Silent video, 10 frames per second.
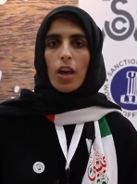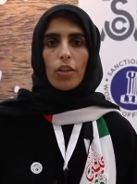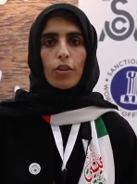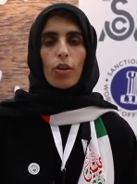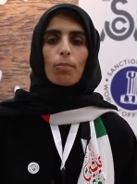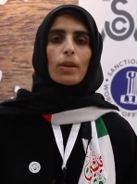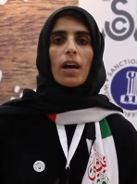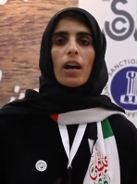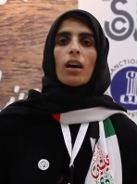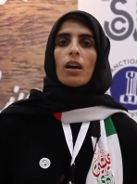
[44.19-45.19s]

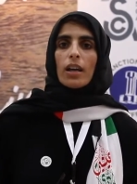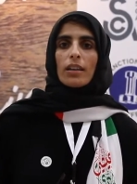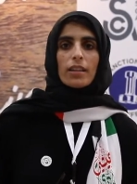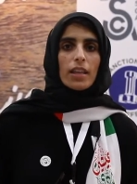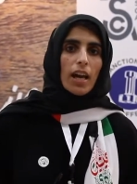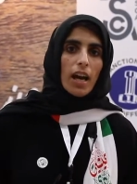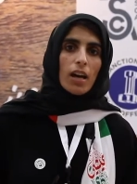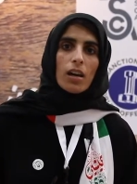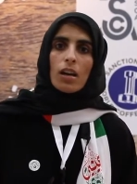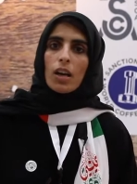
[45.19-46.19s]
Ethiopia, India,